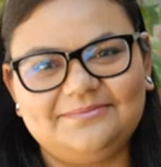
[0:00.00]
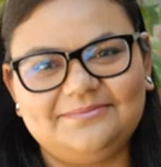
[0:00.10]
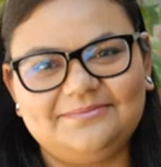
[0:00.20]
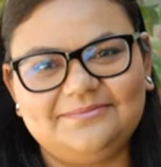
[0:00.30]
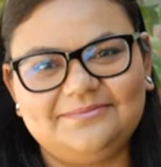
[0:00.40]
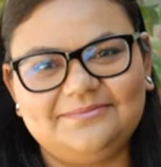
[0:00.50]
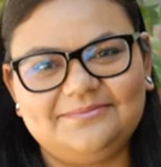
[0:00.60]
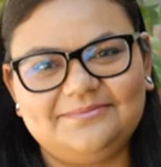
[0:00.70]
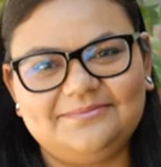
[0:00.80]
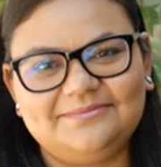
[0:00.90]

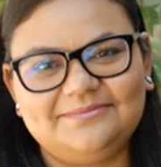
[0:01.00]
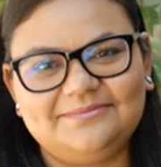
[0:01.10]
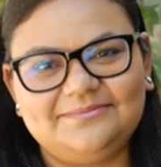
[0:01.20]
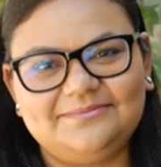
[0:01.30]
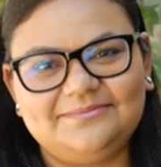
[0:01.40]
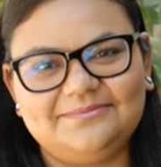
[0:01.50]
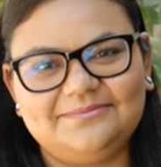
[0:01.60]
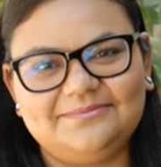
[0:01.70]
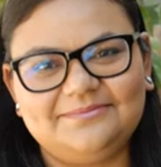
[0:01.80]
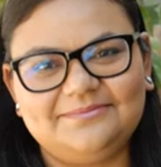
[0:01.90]

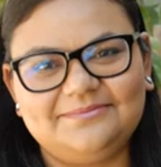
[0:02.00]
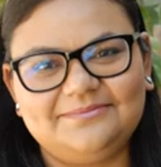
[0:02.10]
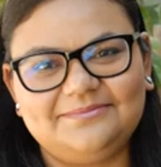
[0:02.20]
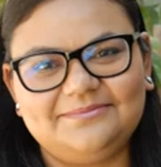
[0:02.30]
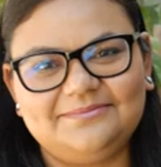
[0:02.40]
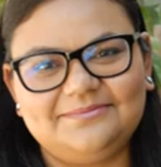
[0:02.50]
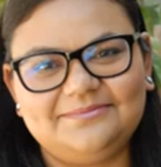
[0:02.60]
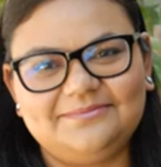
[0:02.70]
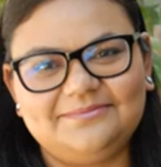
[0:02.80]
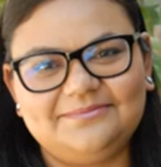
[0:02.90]

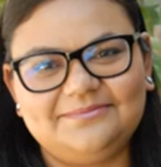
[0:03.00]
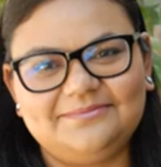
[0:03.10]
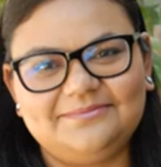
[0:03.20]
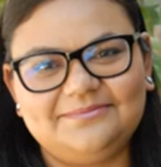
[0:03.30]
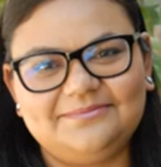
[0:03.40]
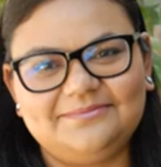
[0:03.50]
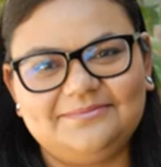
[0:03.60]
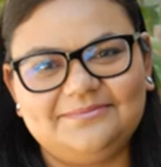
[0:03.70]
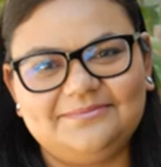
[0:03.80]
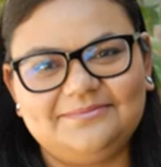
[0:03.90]

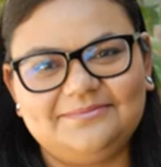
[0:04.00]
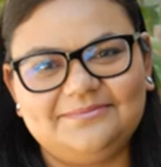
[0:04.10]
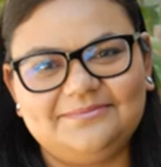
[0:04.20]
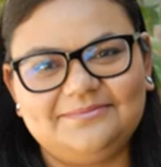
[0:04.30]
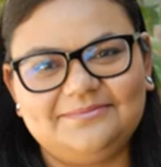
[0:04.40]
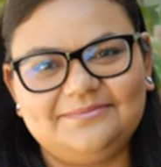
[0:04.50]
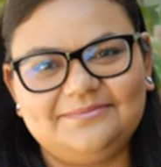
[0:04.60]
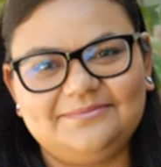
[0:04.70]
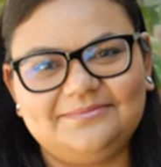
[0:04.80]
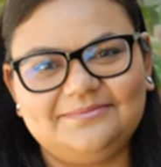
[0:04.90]

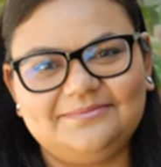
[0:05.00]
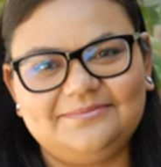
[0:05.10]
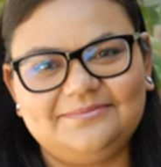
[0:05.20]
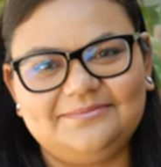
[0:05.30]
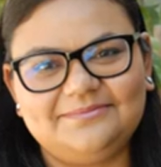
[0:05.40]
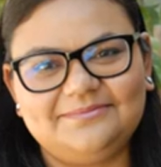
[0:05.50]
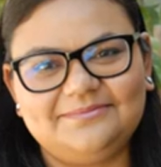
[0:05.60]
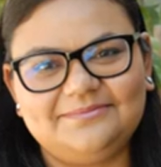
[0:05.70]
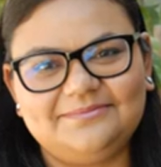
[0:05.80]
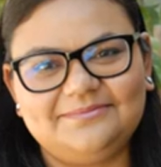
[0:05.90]

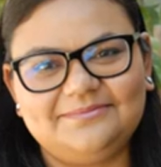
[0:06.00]
[no speech]